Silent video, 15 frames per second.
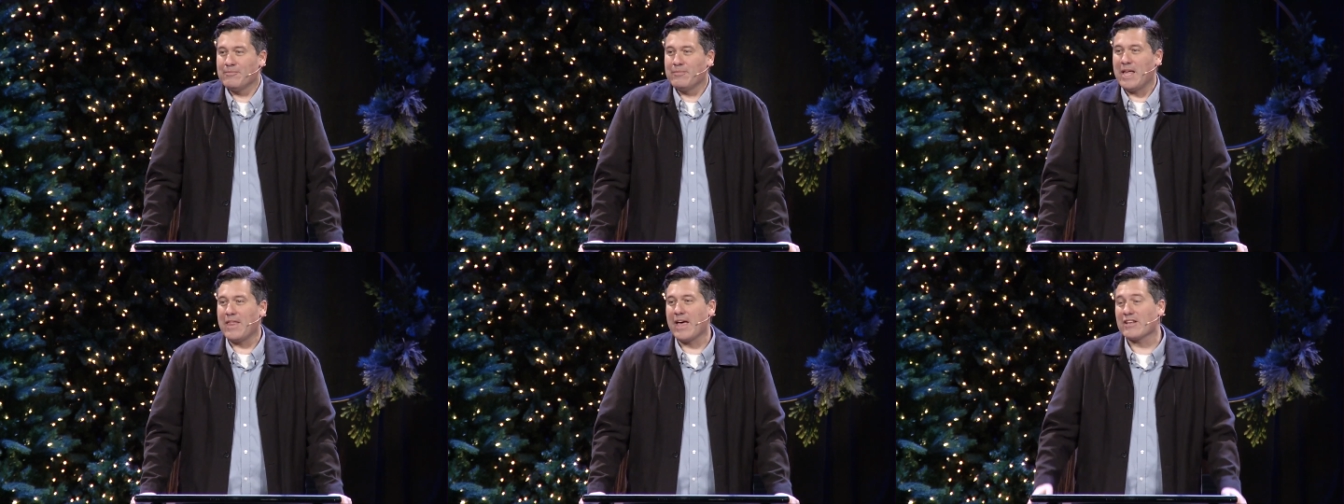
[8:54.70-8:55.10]

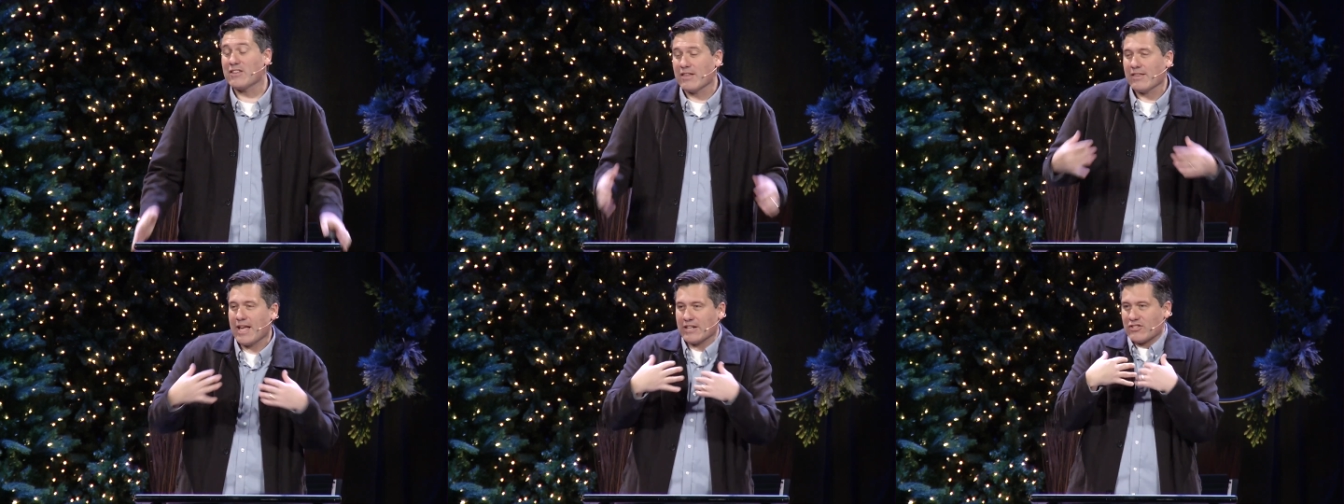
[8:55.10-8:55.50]
Now,
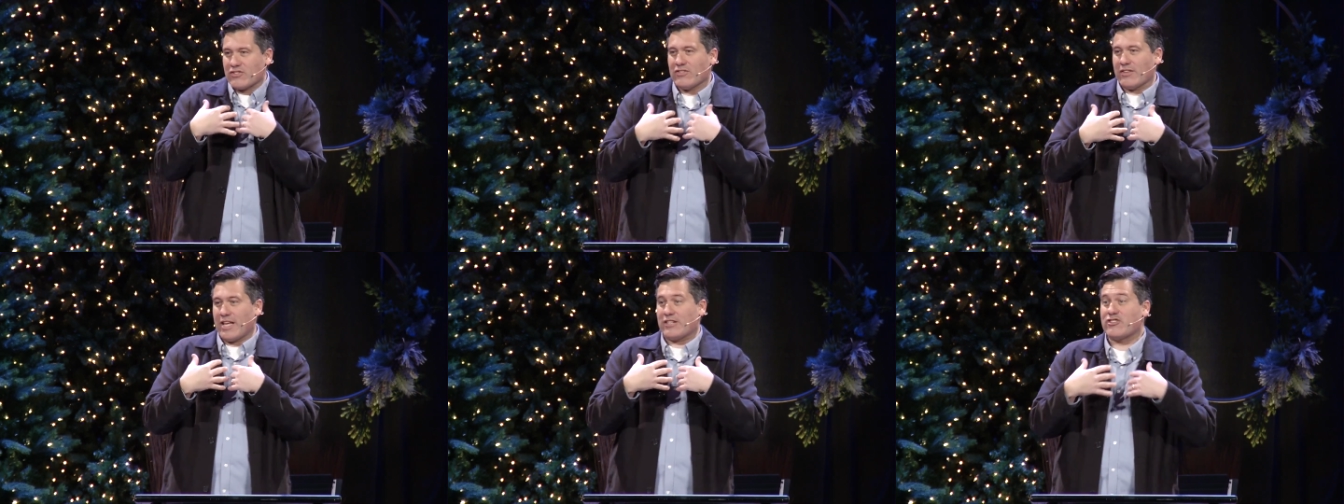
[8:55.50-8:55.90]
that,
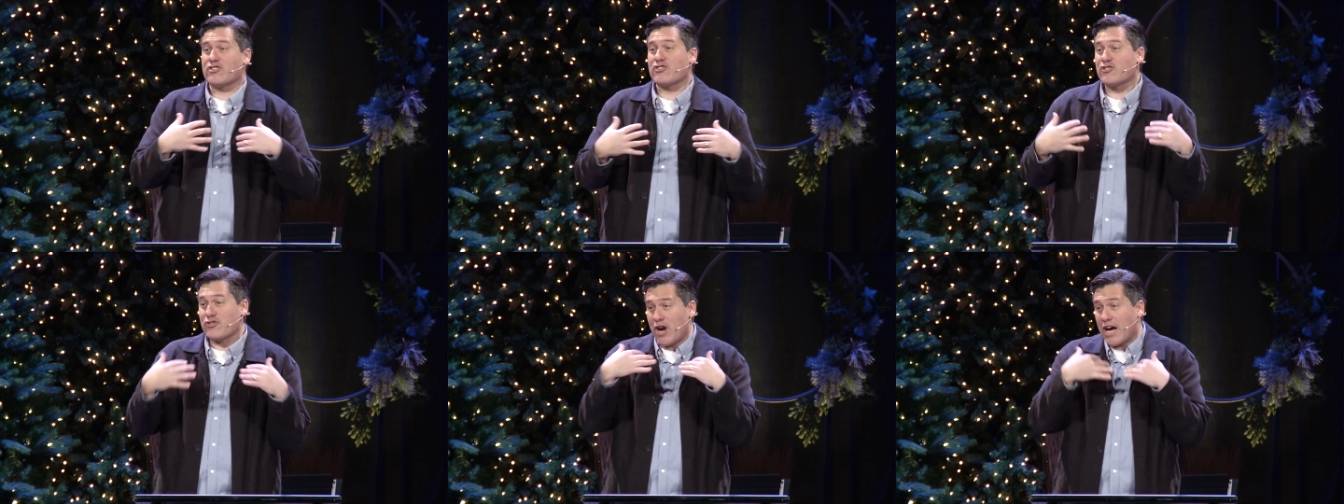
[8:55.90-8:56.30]
that, that
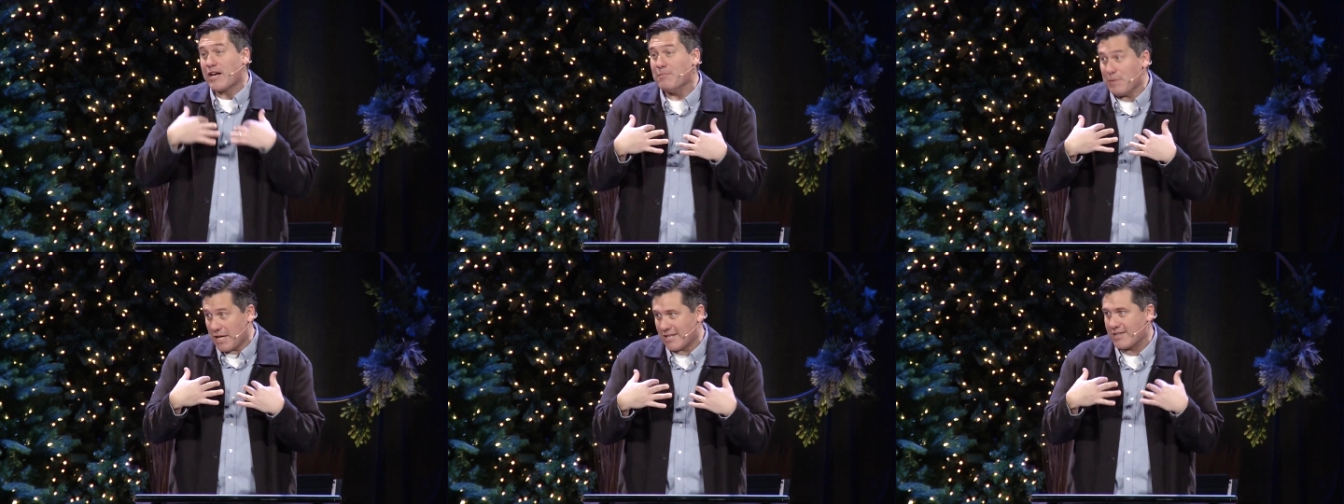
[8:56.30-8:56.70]

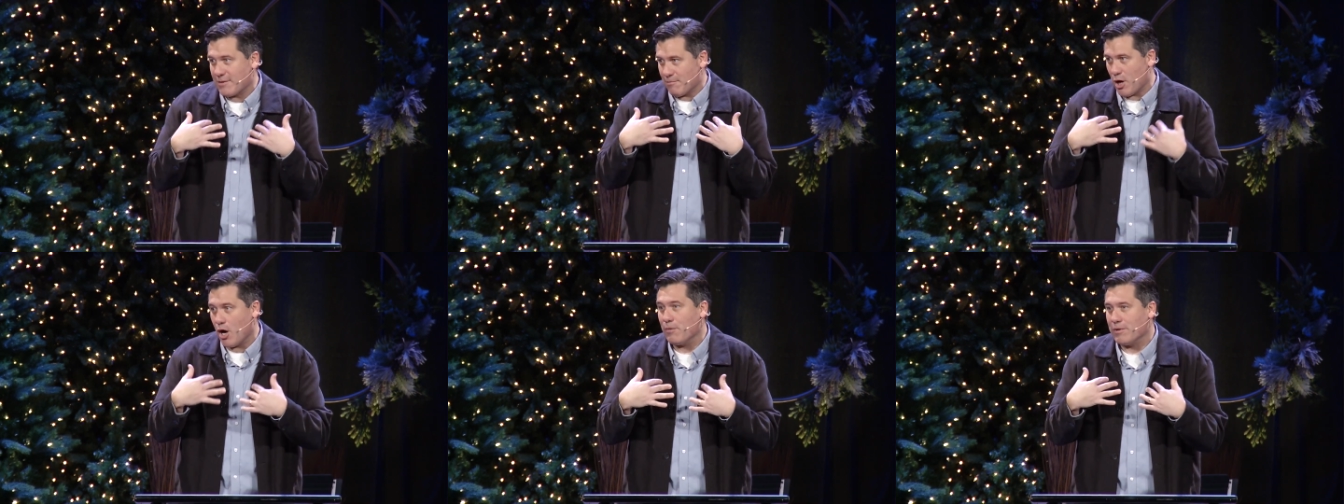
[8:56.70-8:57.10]
struck me at the
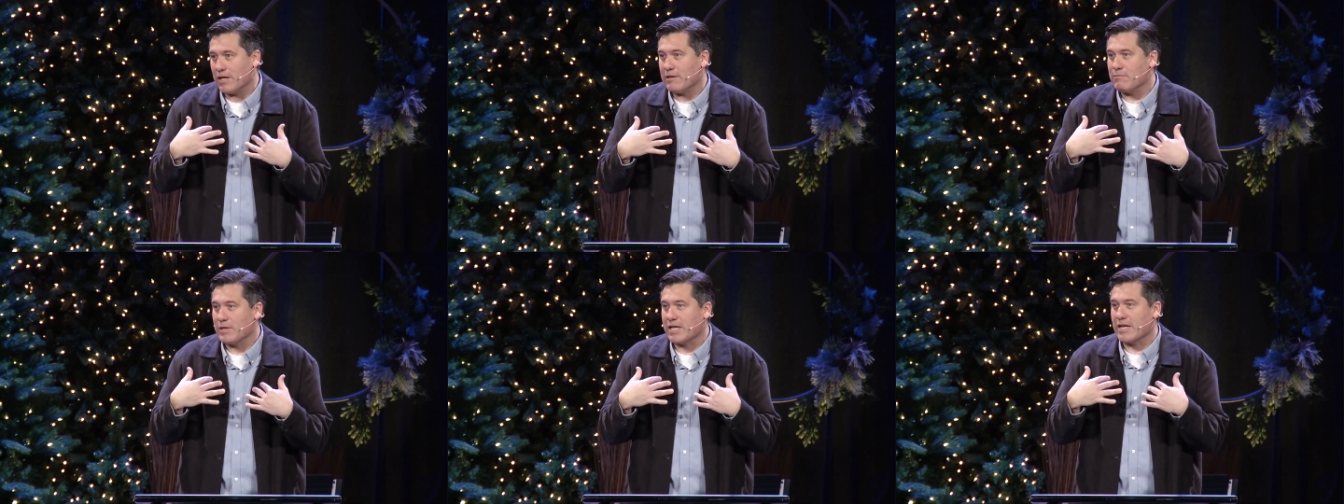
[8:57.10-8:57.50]

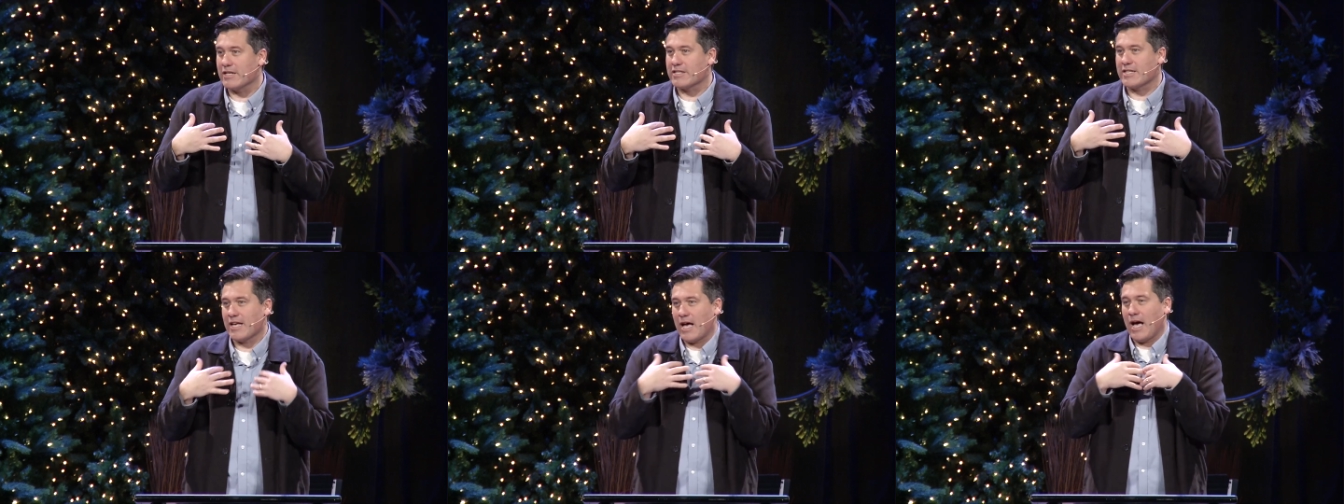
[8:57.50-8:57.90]
moment
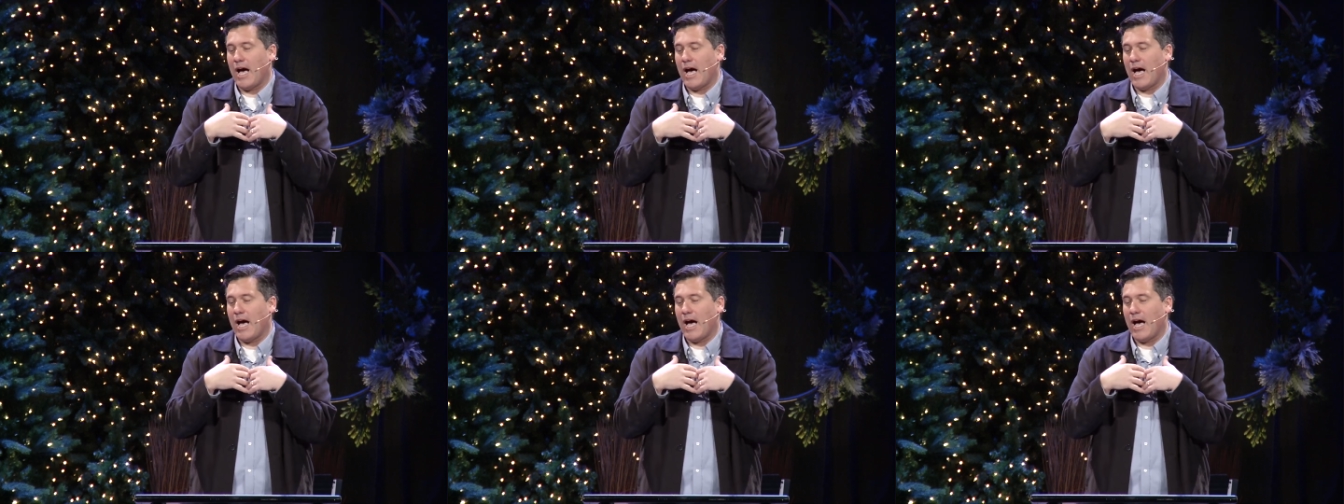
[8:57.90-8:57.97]
because